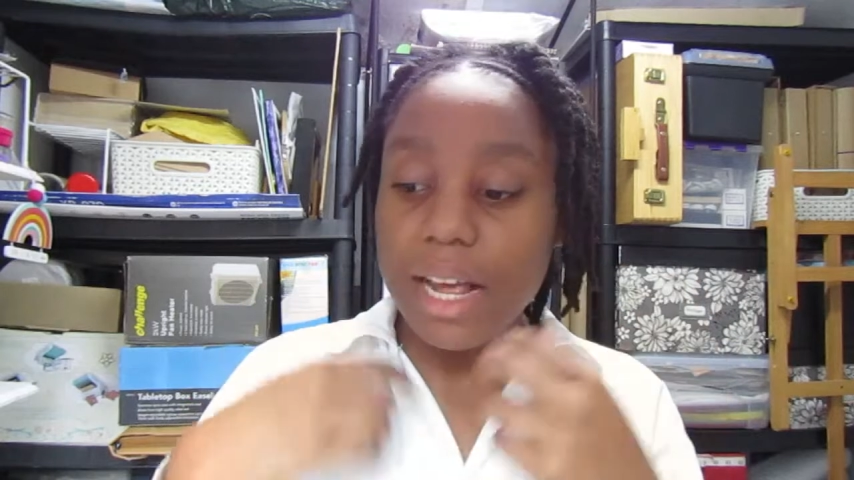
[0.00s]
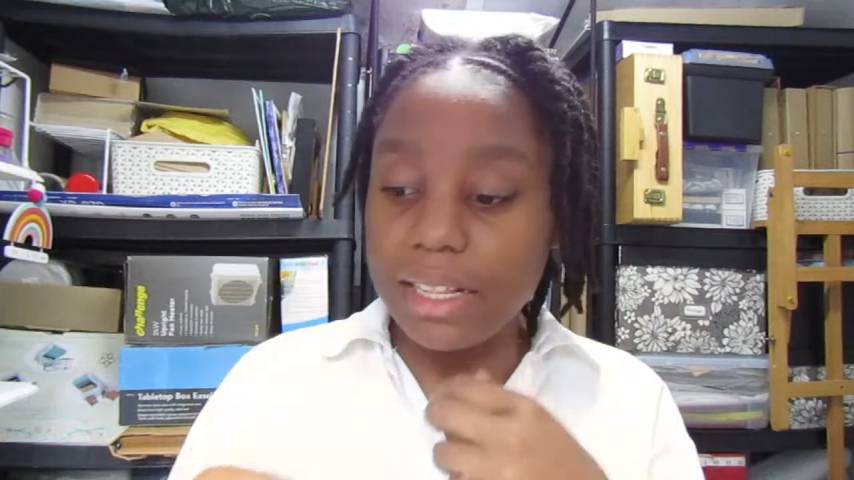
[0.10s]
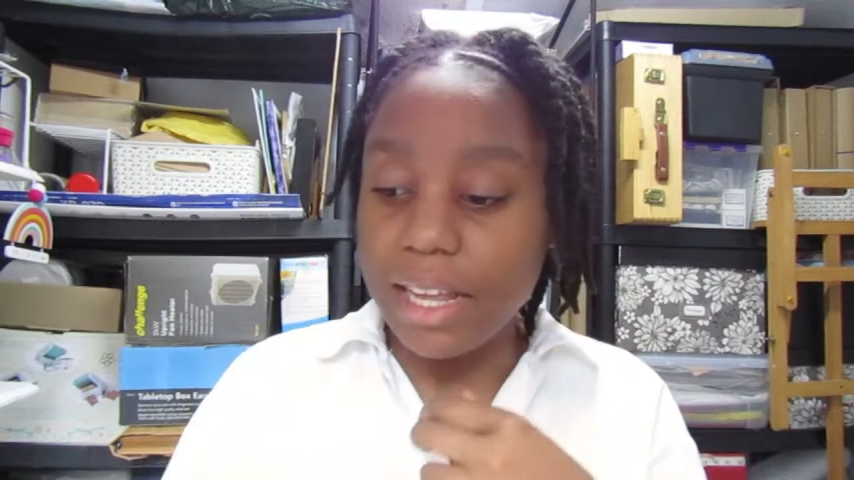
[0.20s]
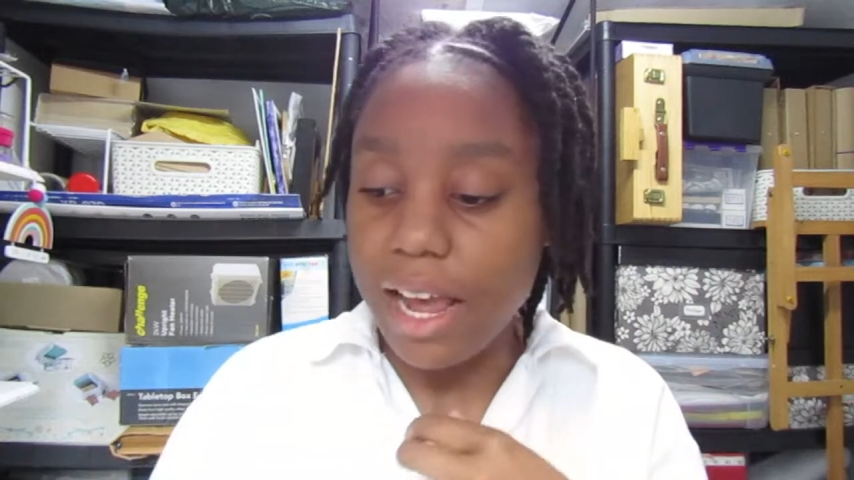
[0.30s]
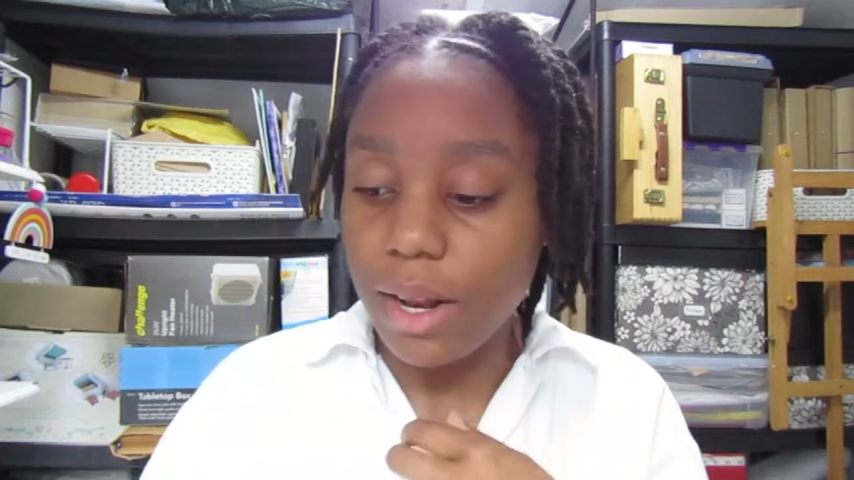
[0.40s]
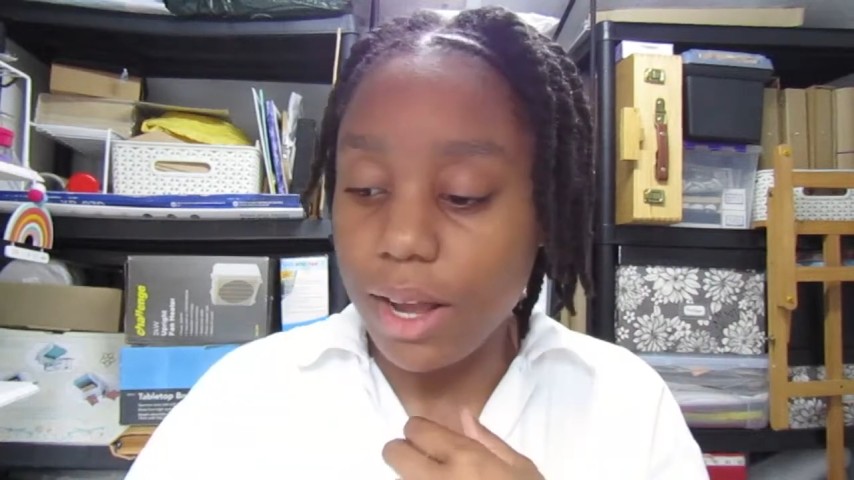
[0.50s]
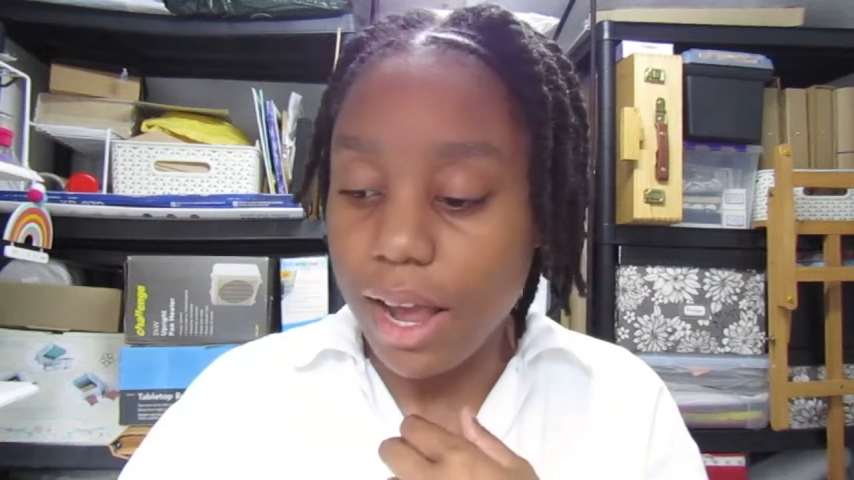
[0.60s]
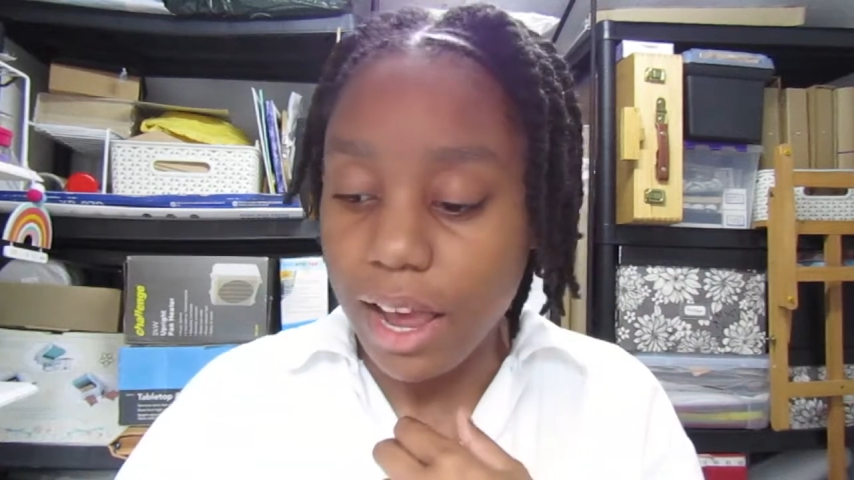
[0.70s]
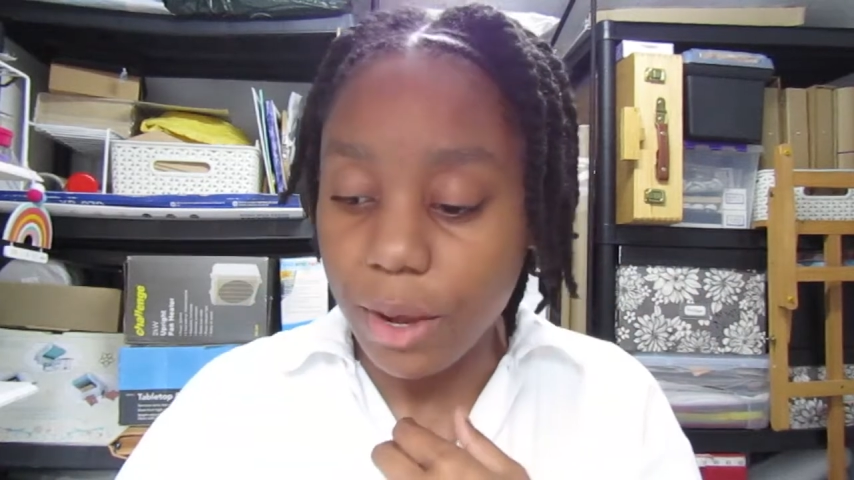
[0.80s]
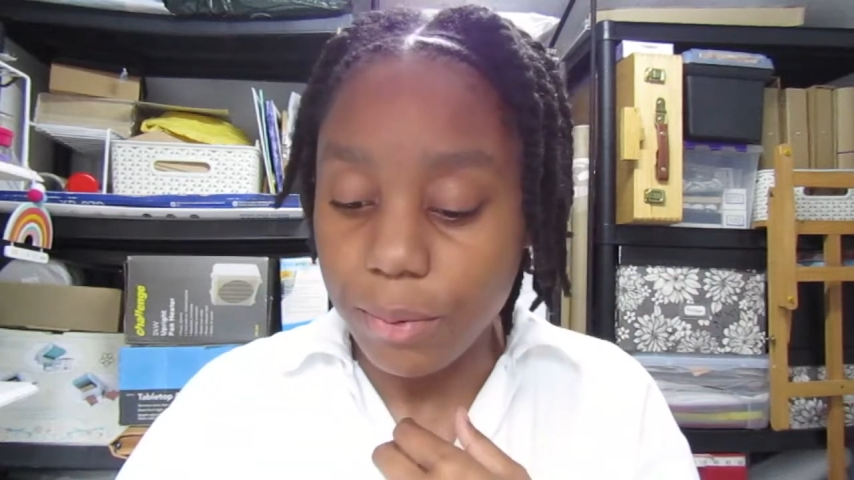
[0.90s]
and then
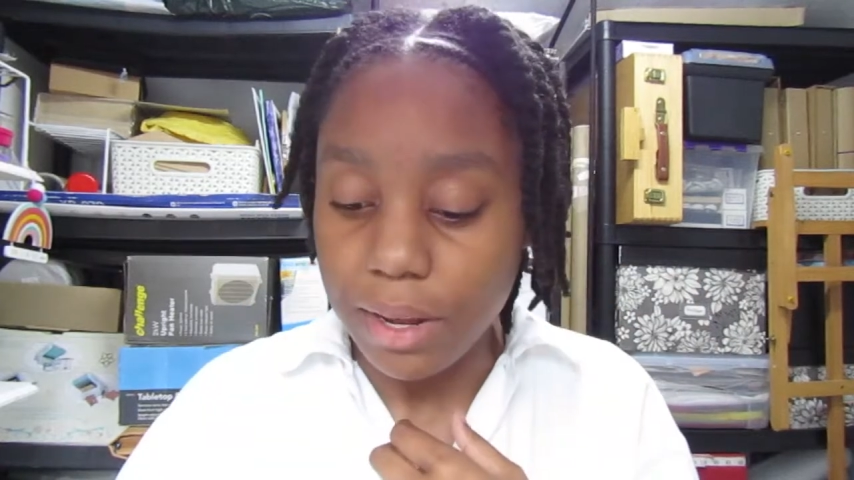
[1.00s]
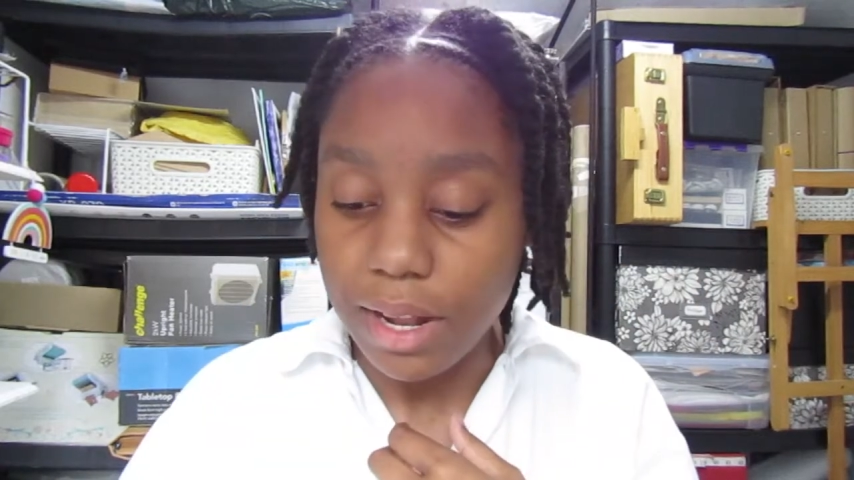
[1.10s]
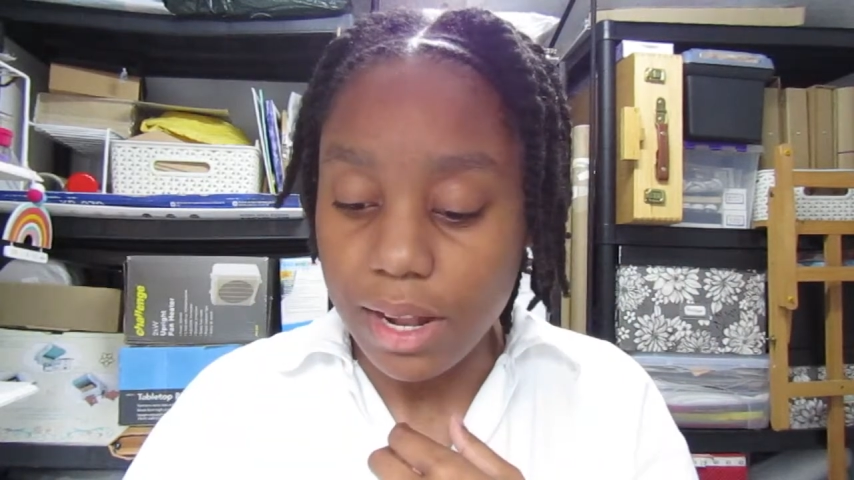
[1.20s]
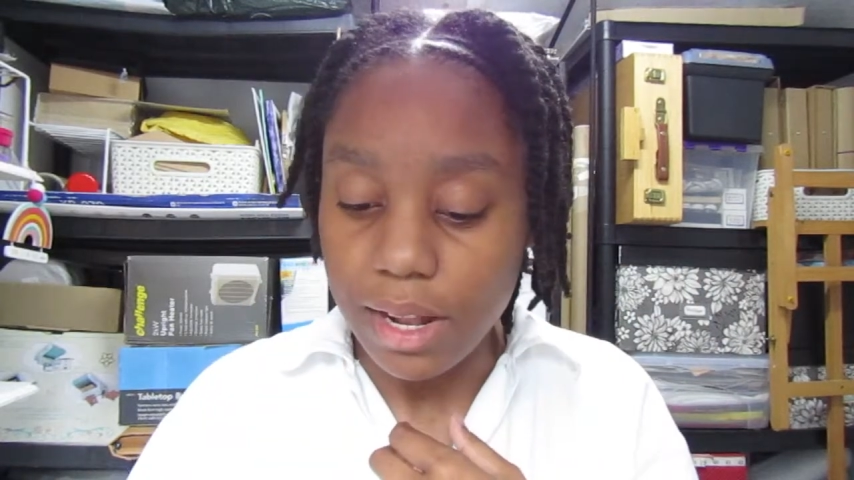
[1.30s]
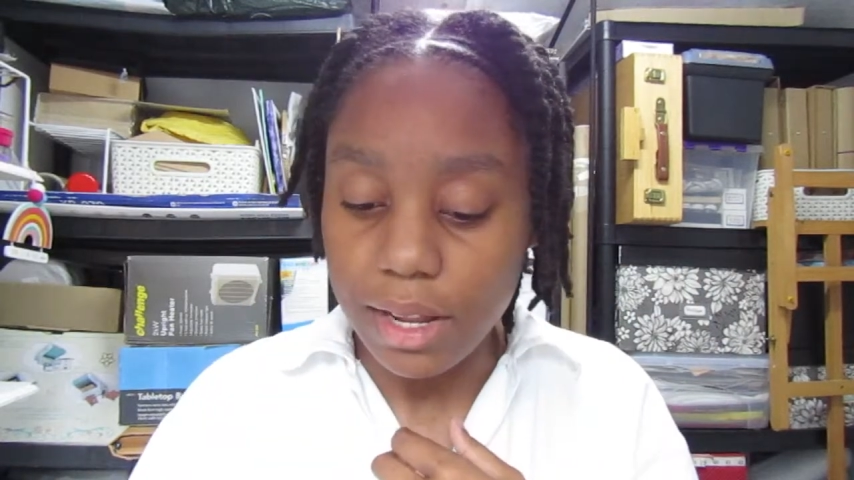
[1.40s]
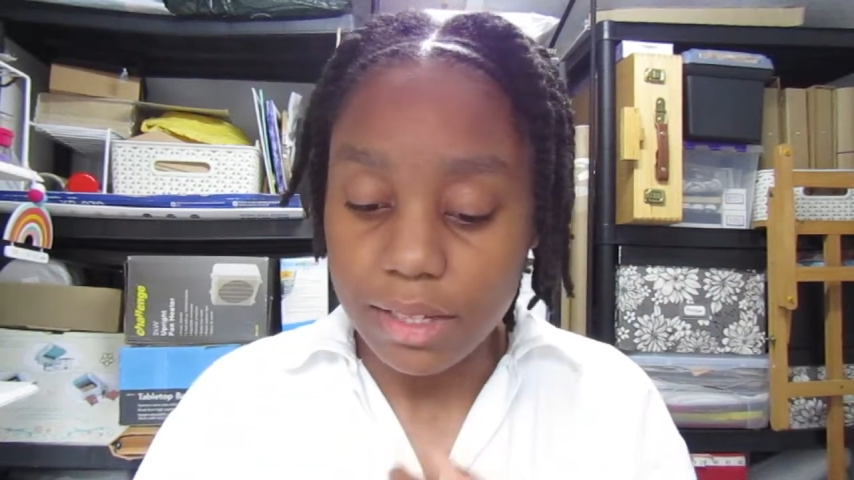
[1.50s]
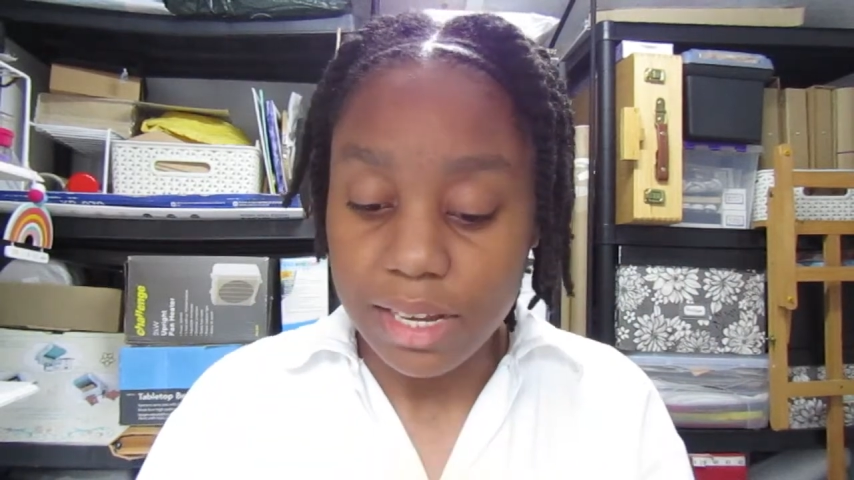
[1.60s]
I will